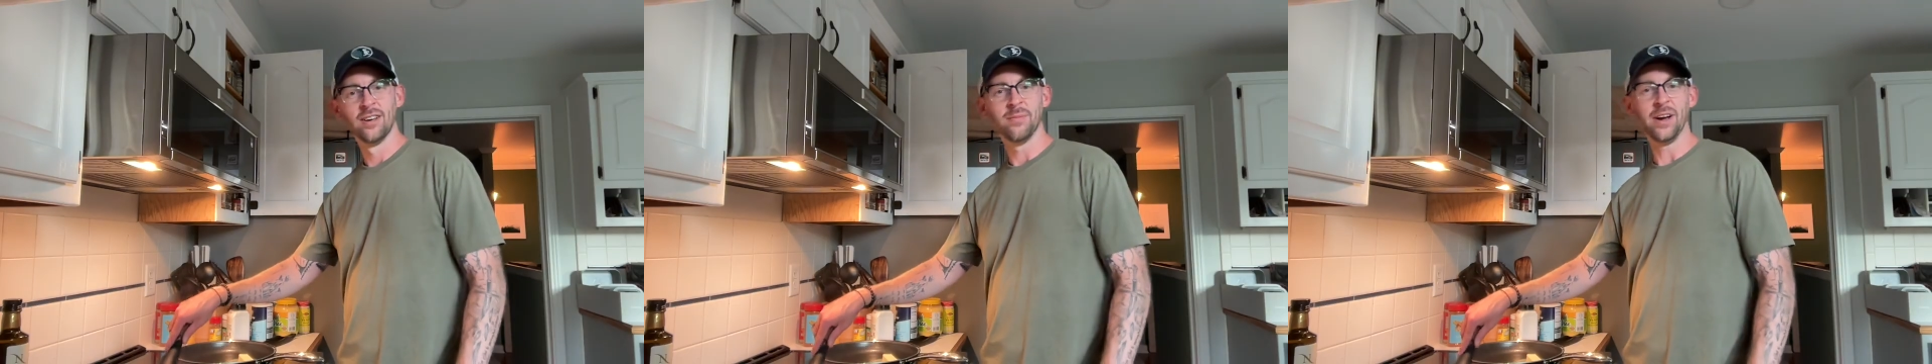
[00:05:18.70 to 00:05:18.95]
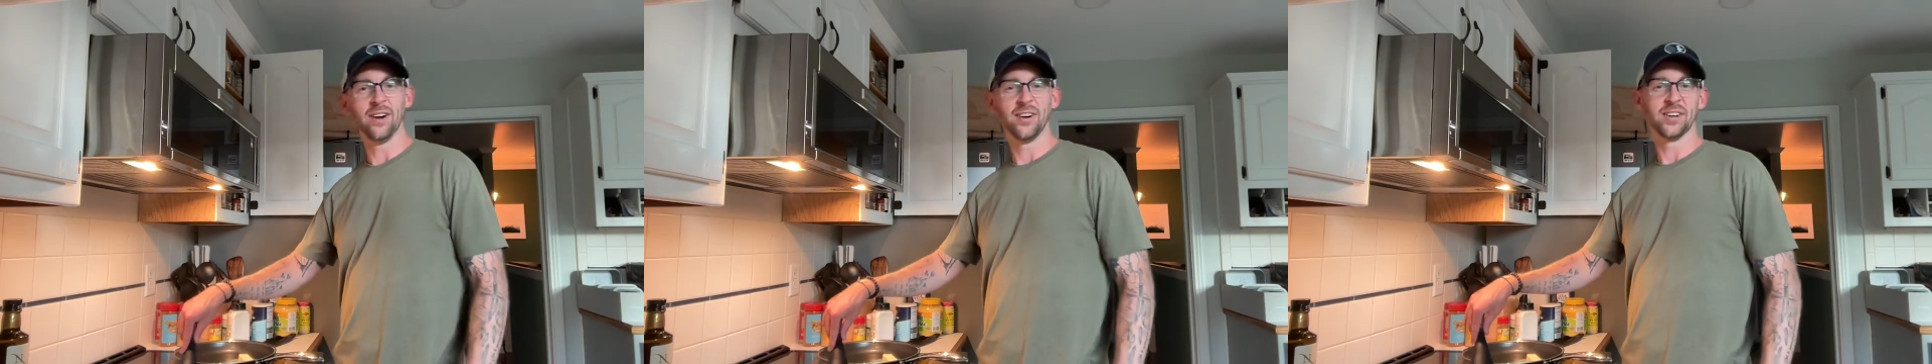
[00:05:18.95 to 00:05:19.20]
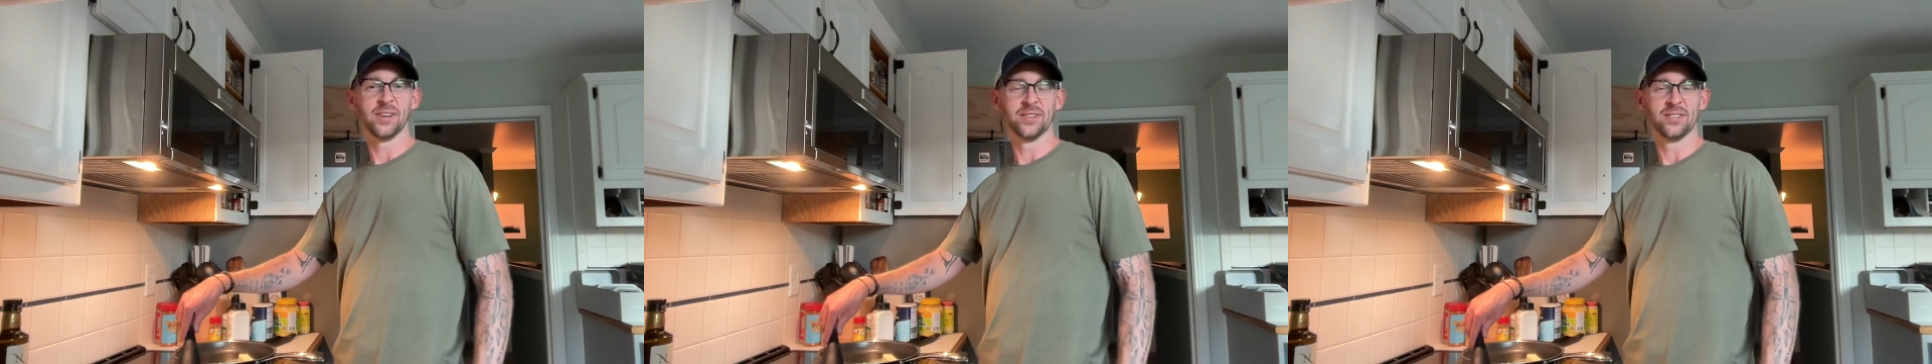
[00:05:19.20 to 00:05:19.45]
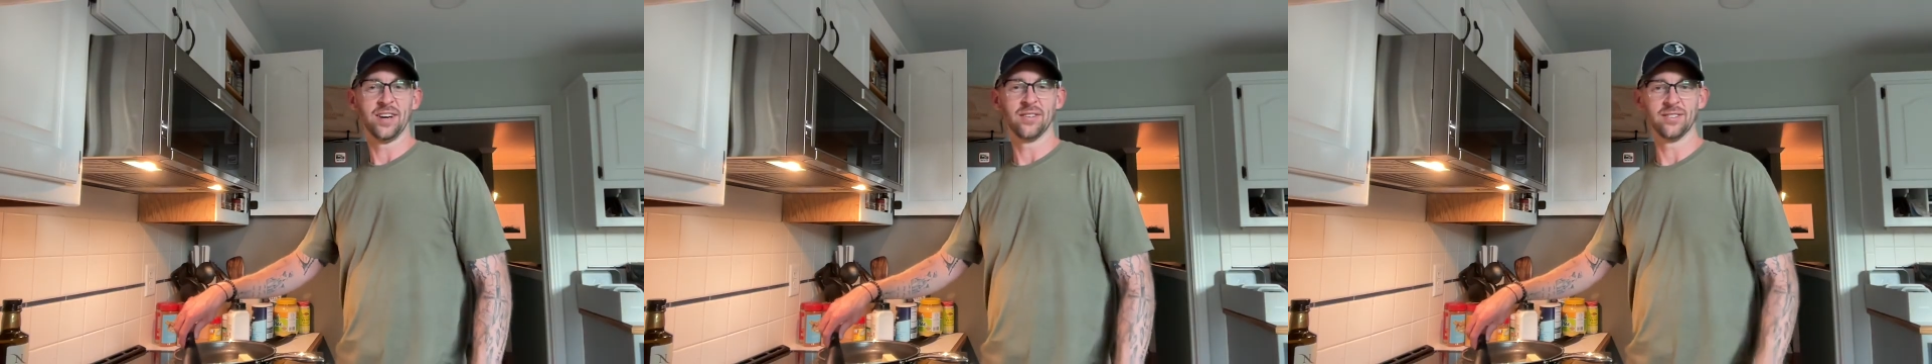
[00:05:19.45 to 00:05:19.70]
my heart
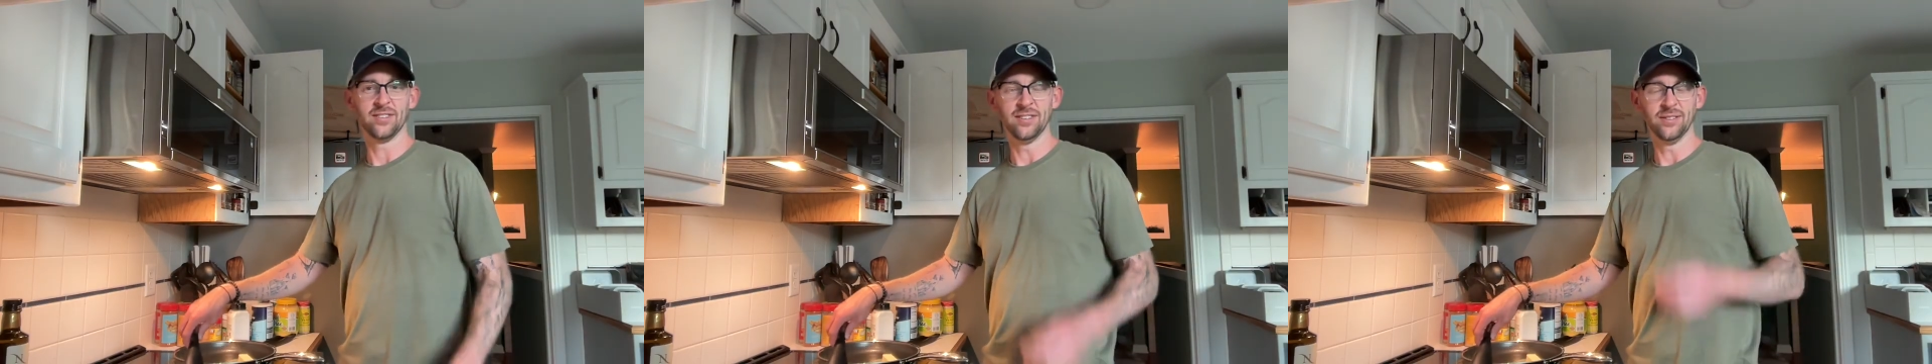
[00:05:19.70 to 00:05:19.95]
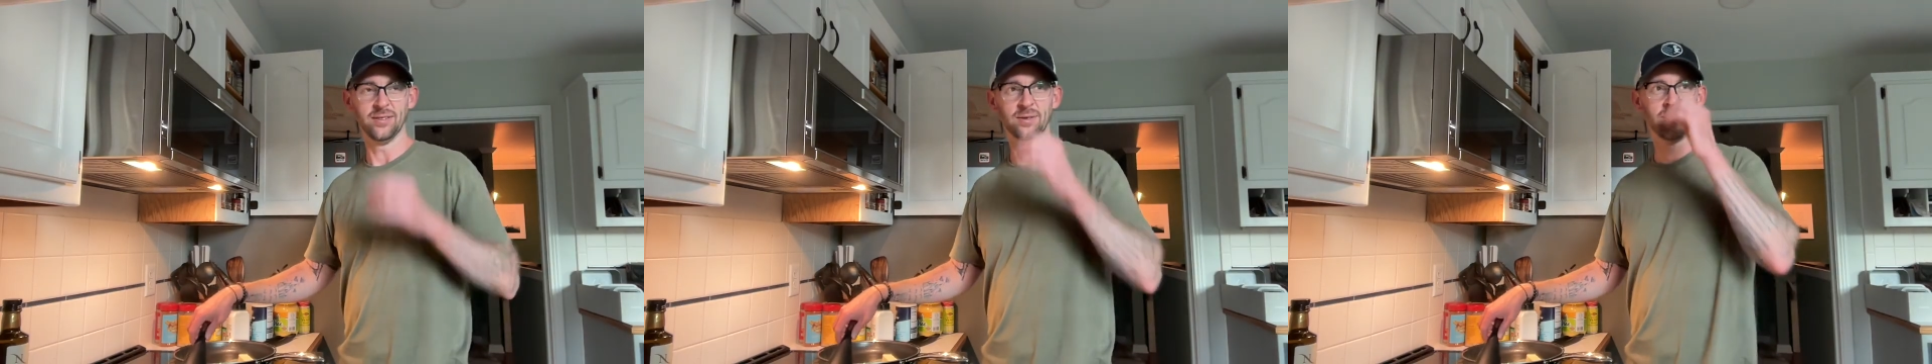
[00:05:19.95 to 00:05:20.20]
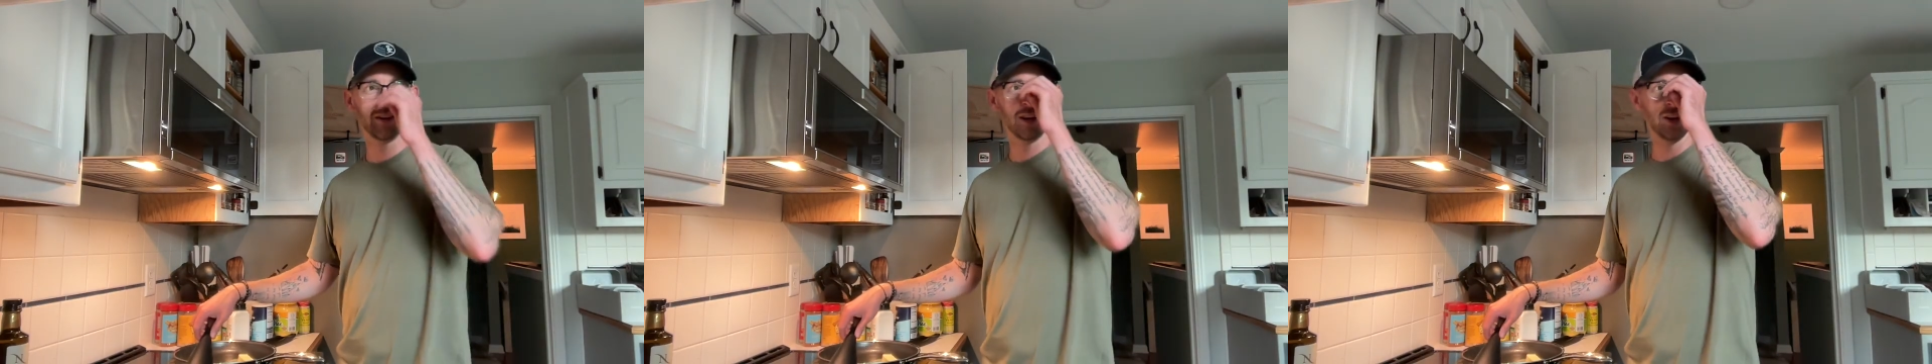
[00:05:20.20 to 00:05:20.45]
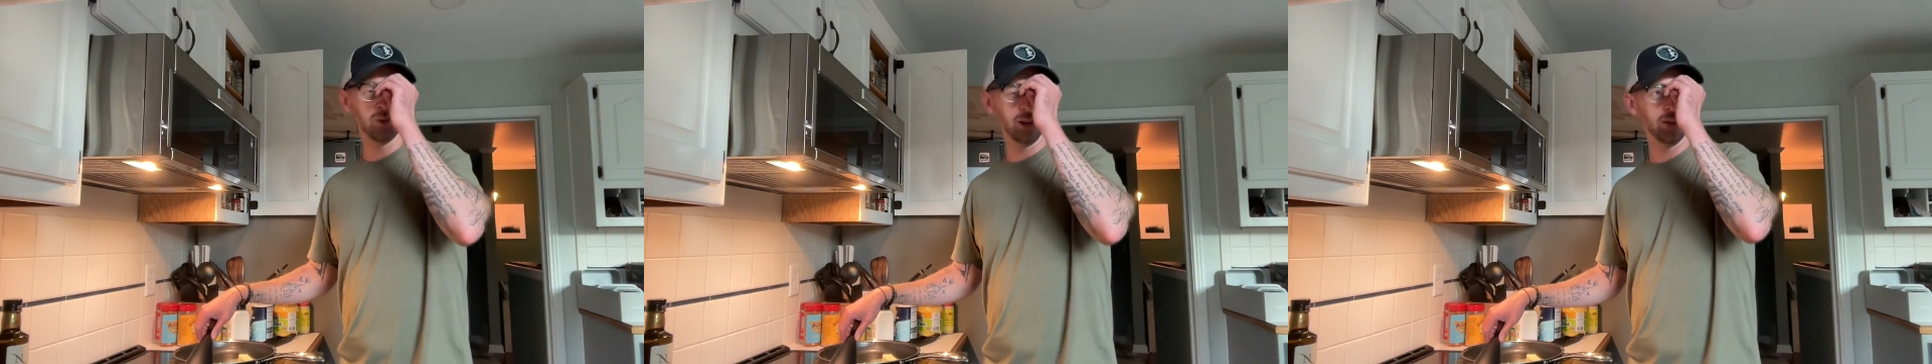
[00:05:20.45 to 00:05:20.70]
goes out to you.
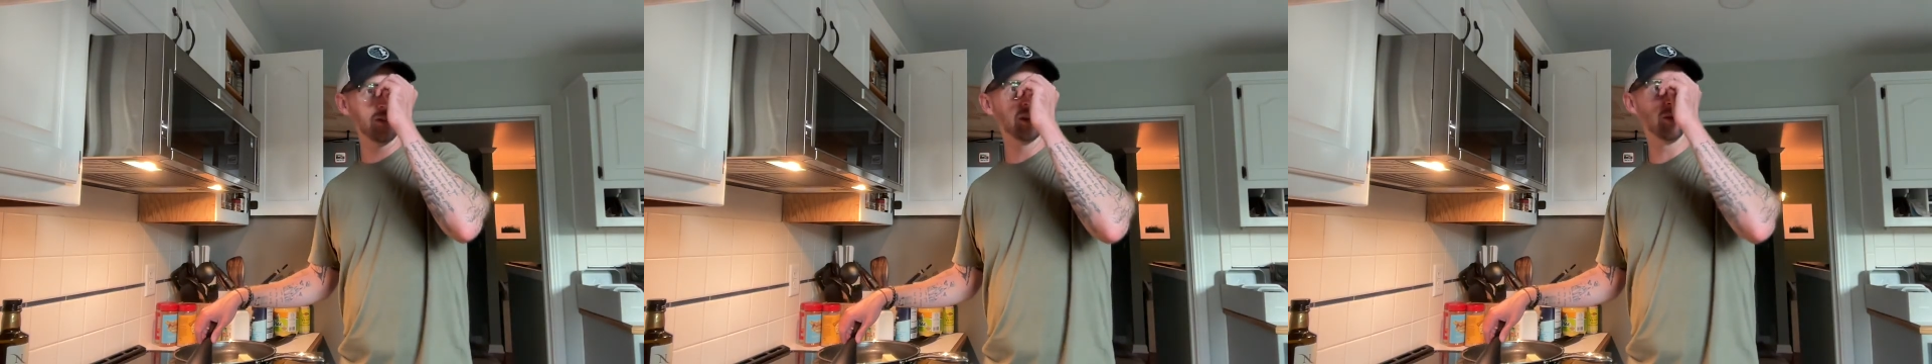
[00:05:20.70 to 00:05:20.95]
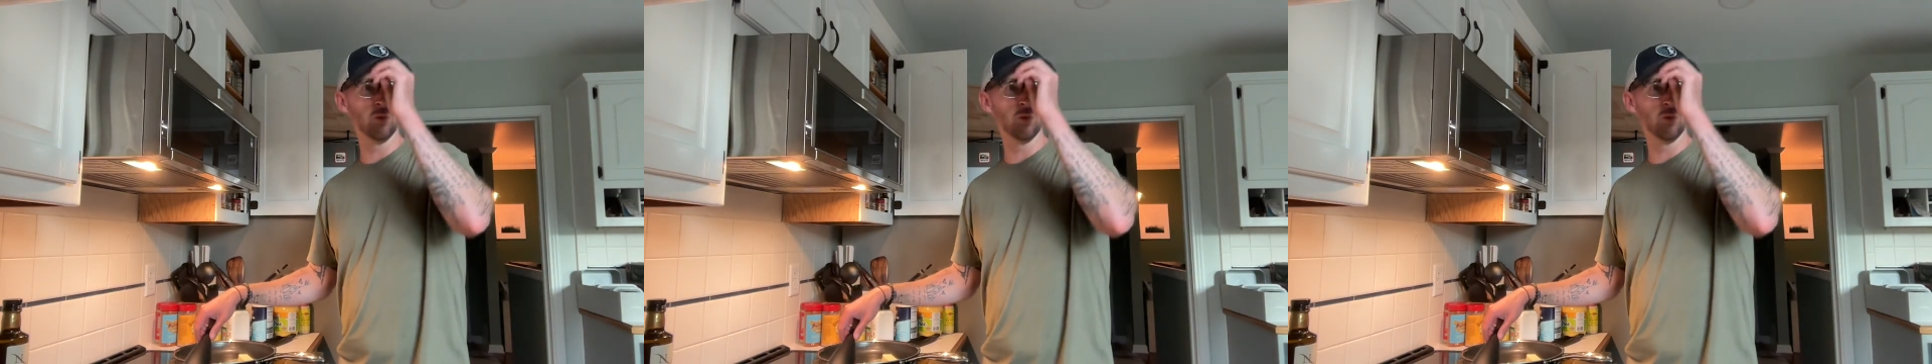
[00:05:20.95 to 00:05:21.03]
We live in